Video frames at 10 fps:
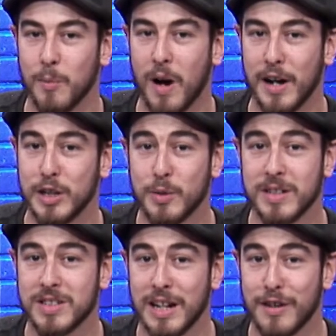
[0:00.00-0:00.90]
are you
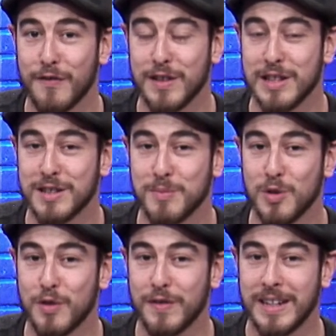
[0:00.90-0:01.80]
excited for this
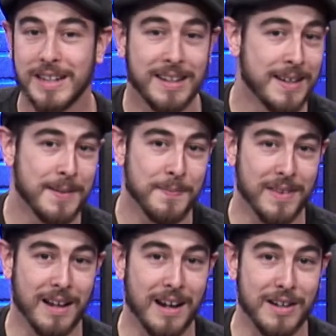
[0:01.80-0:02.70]
movie?
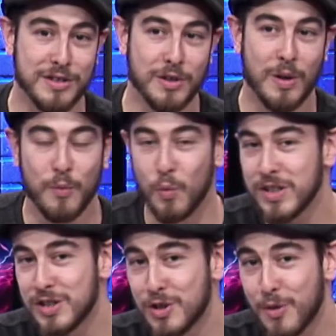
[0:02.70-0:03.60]
Uh, d what
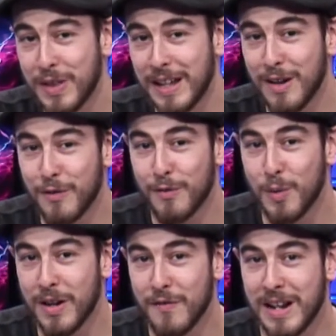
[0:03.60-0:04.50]
did you think of
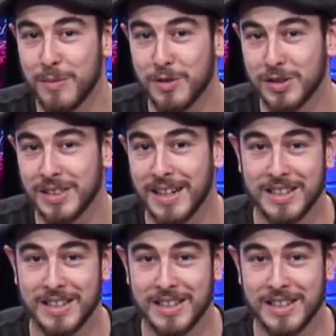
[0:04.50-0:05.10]
what Venom looked like?